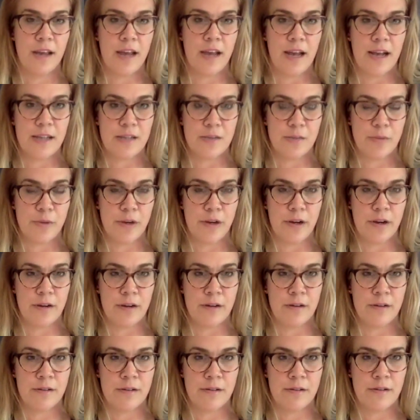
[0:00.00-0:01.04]
as we're
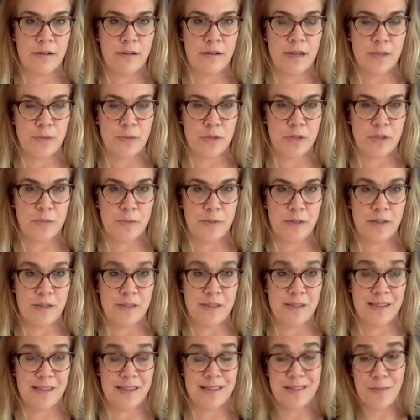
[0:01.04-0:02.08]

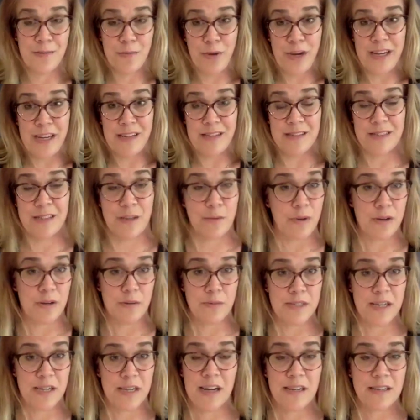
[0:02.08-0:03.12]
experiencing this and waiting to see what
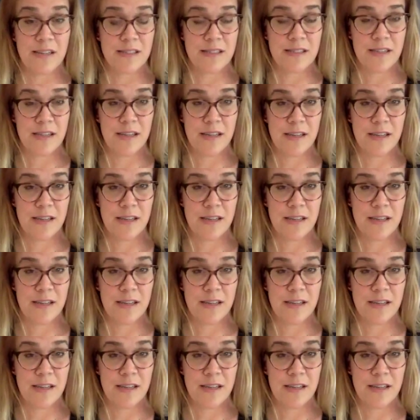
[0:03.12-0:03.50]
comes next.